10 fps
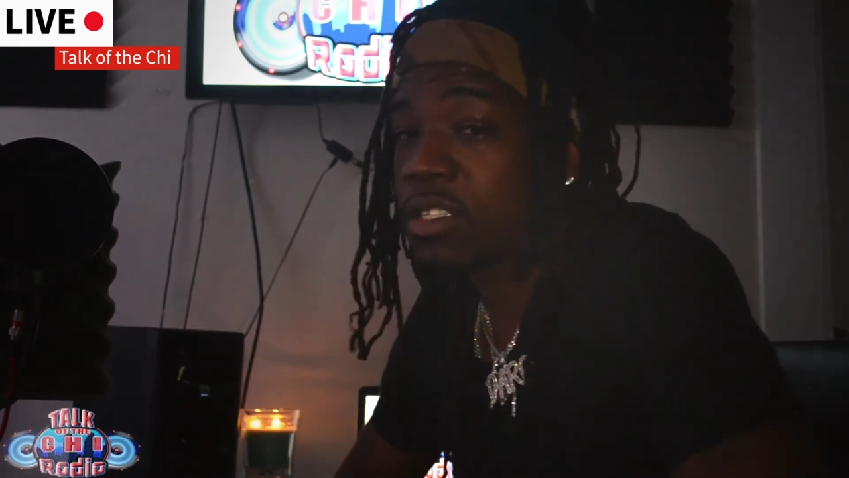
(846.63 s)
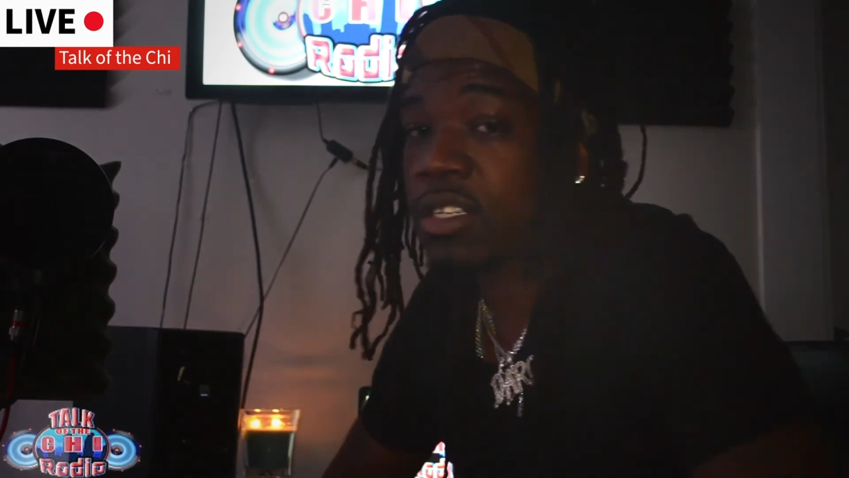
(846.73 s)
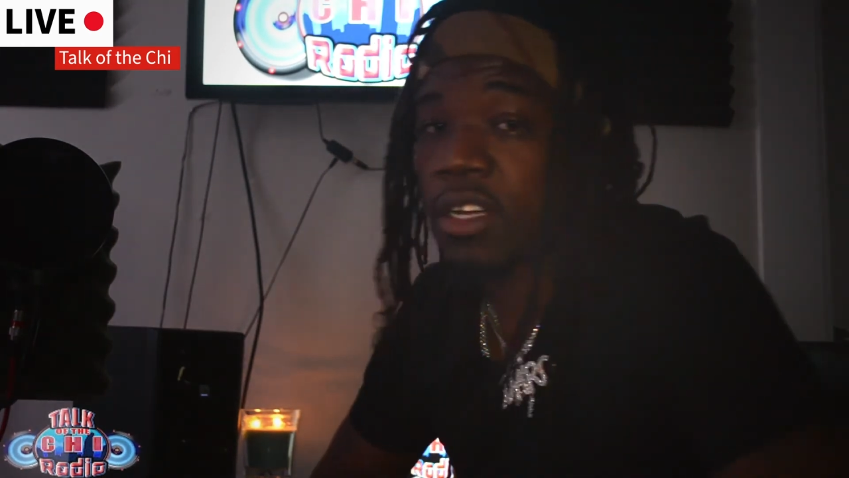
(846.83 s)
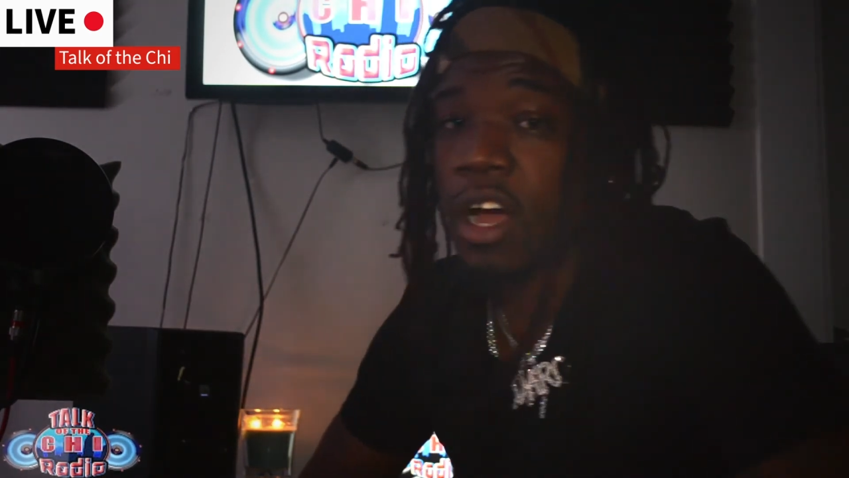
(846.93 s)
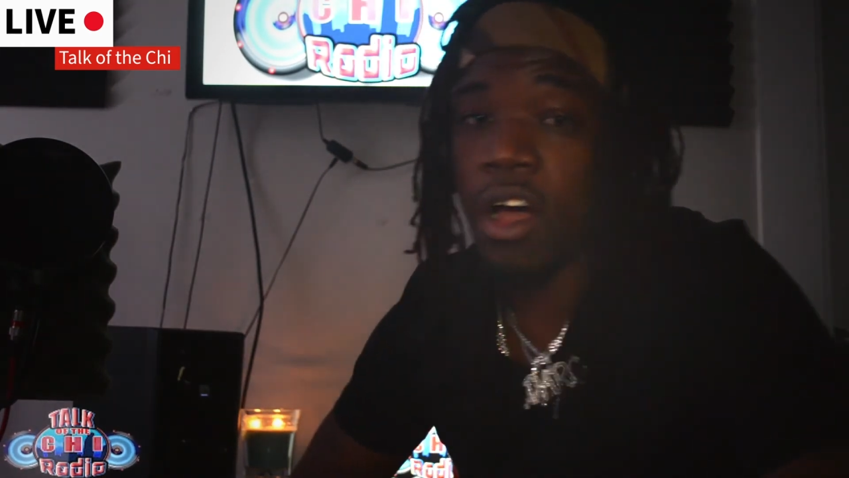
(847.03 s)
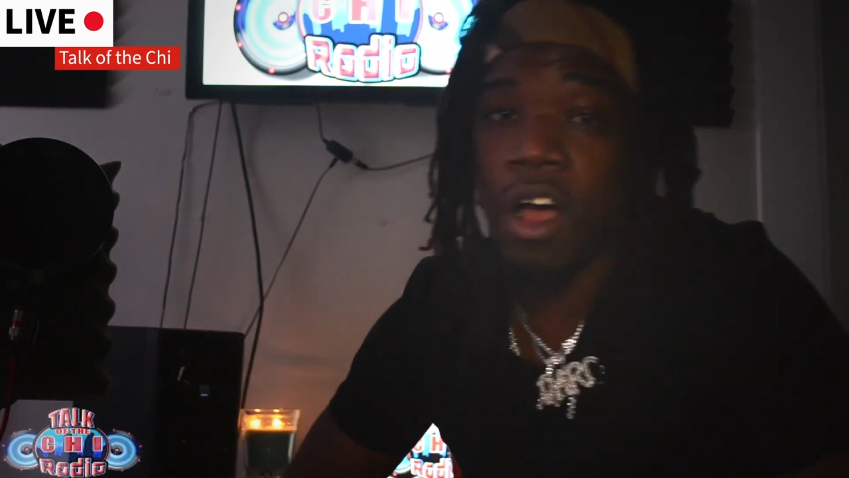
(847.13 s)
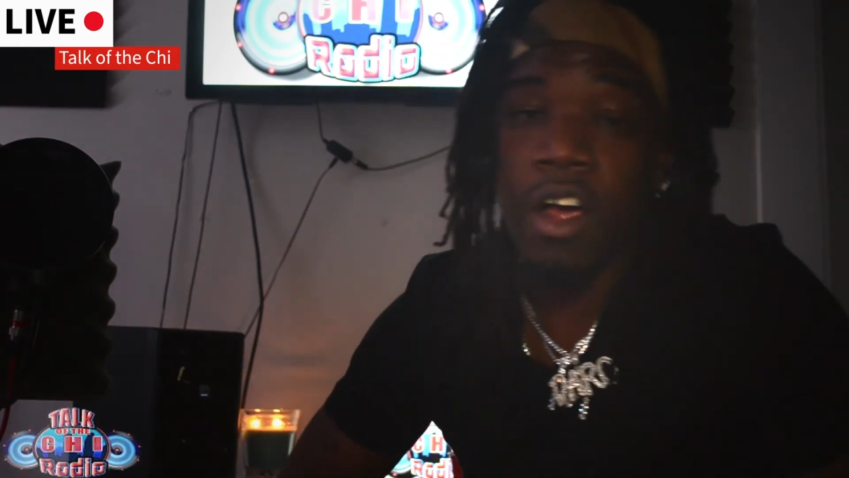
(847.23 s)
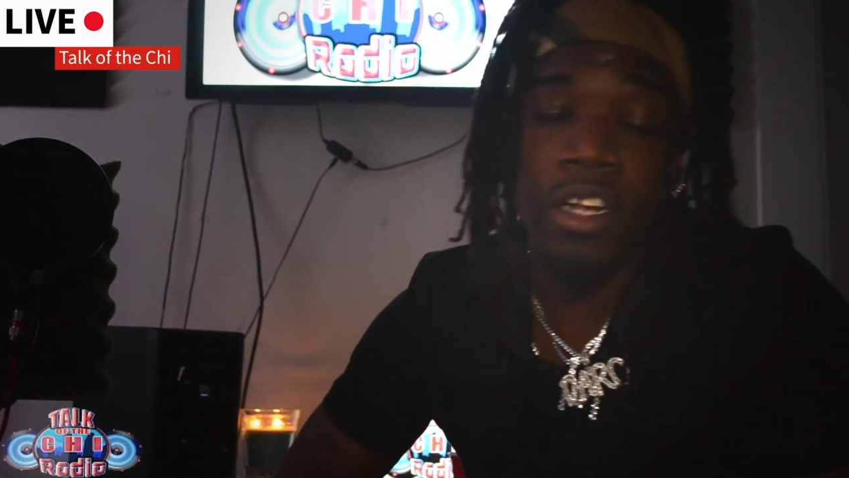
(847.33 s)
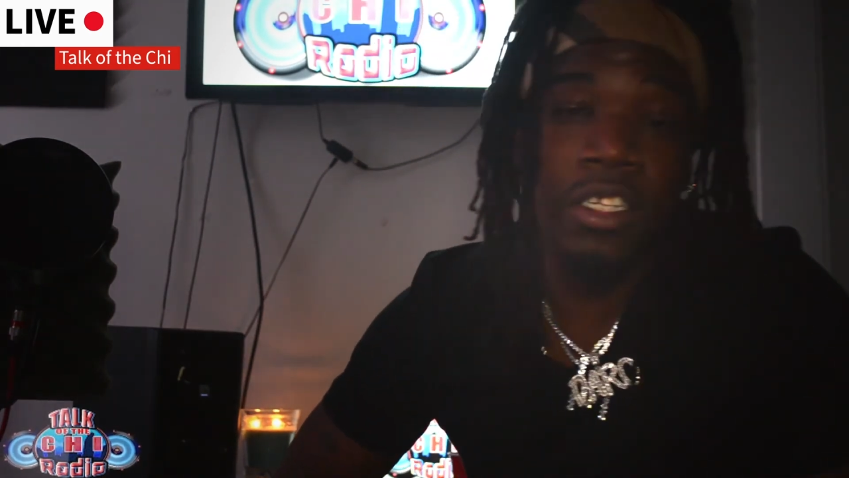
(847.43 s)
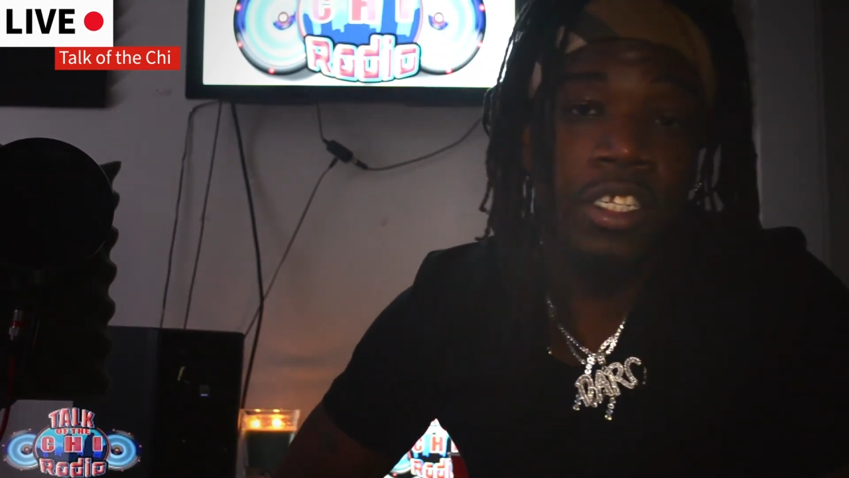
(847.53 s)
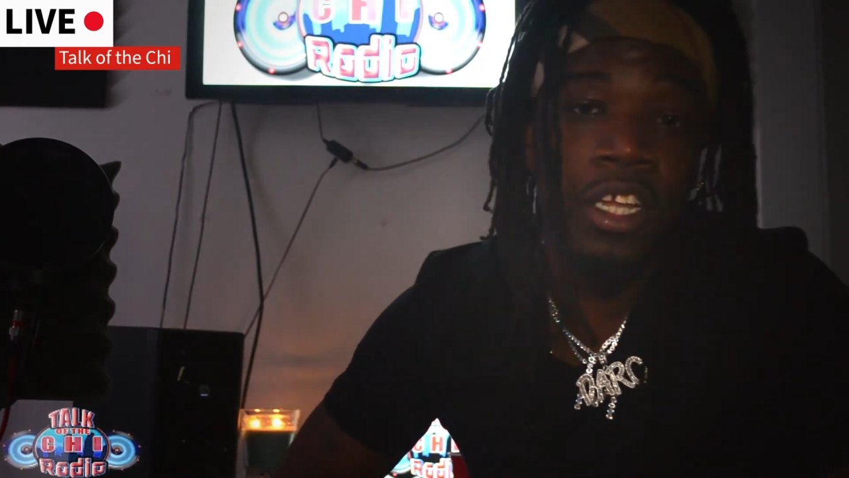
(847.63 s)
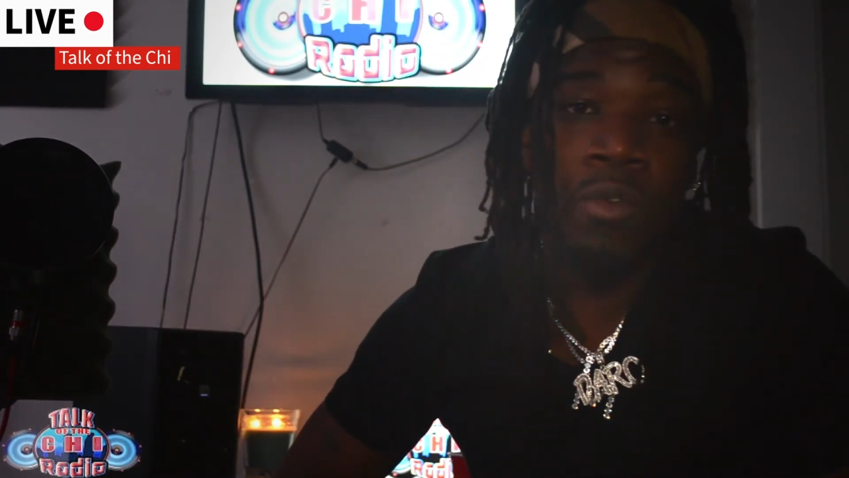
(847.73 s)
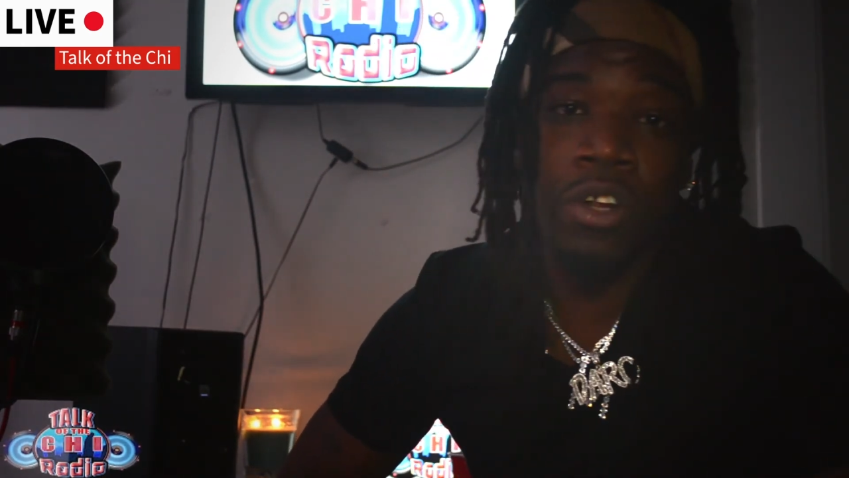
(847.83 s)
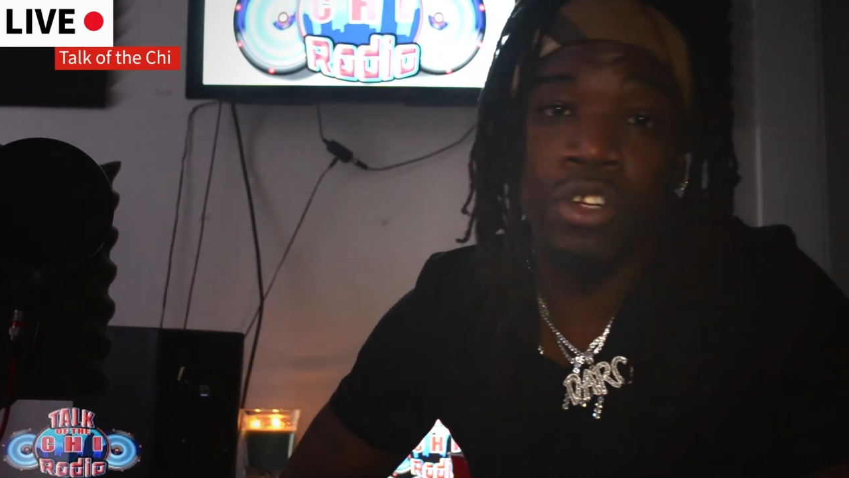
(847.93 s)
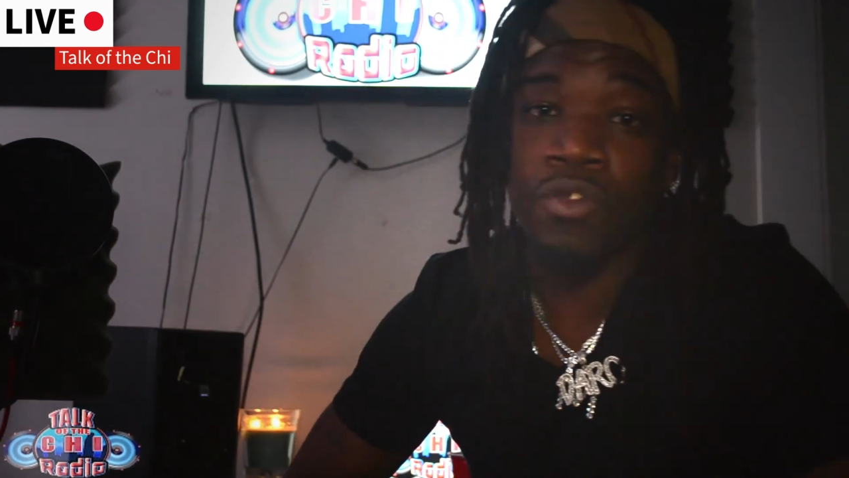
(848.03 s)
to artists that
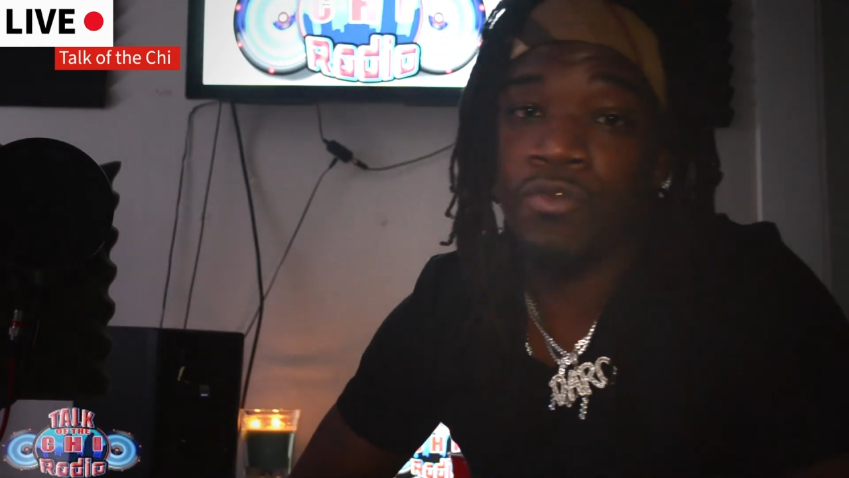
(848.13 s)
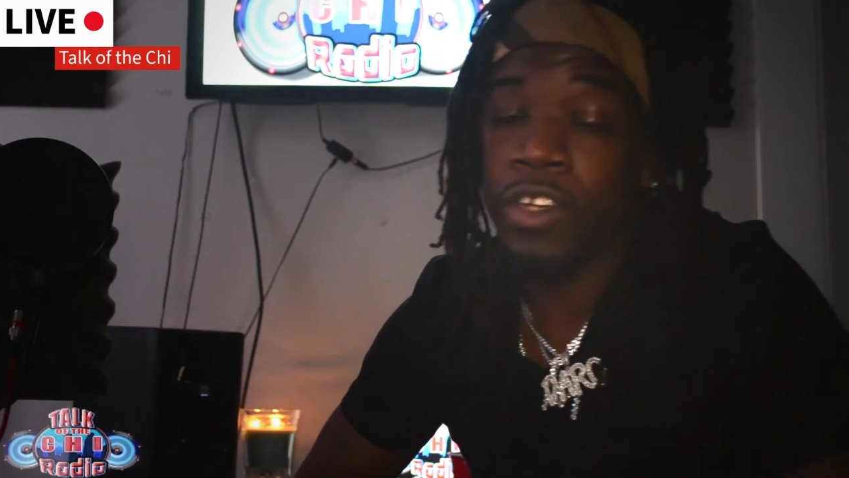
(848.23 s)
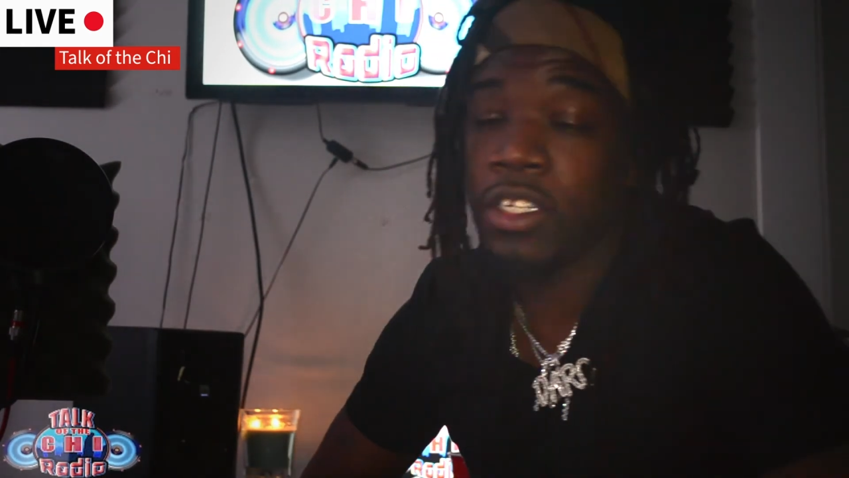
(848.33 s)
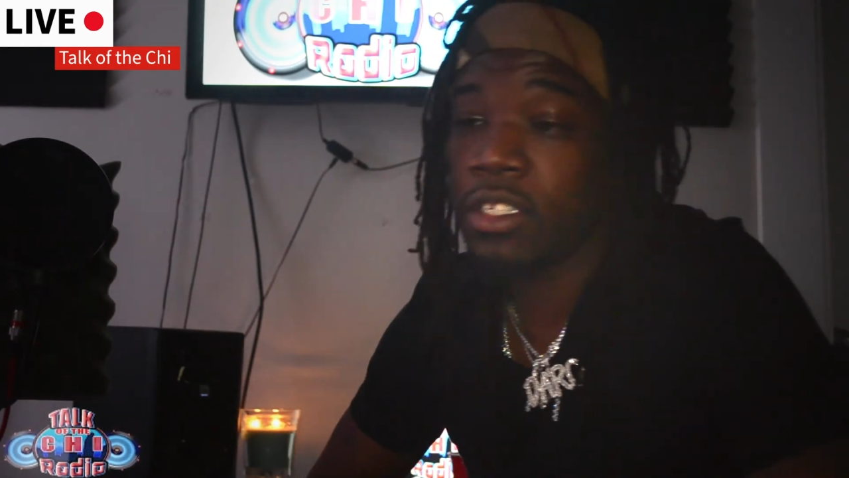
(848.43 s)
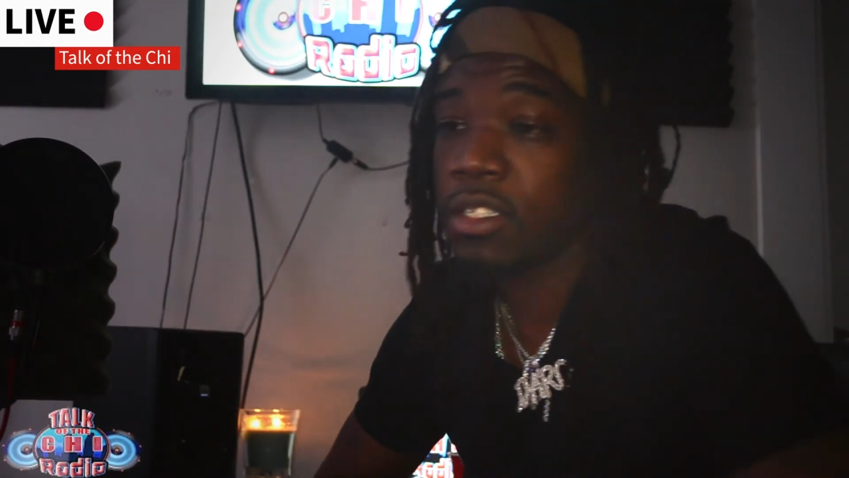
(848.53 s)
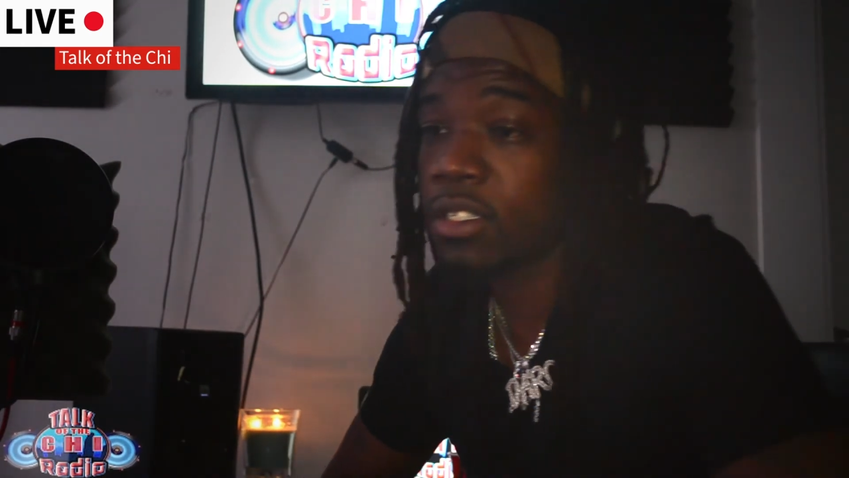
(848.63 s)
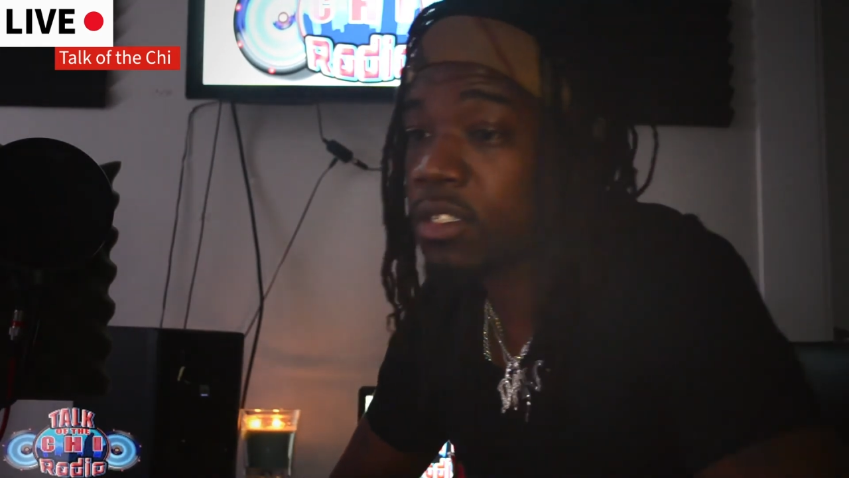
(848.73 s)
want to do features.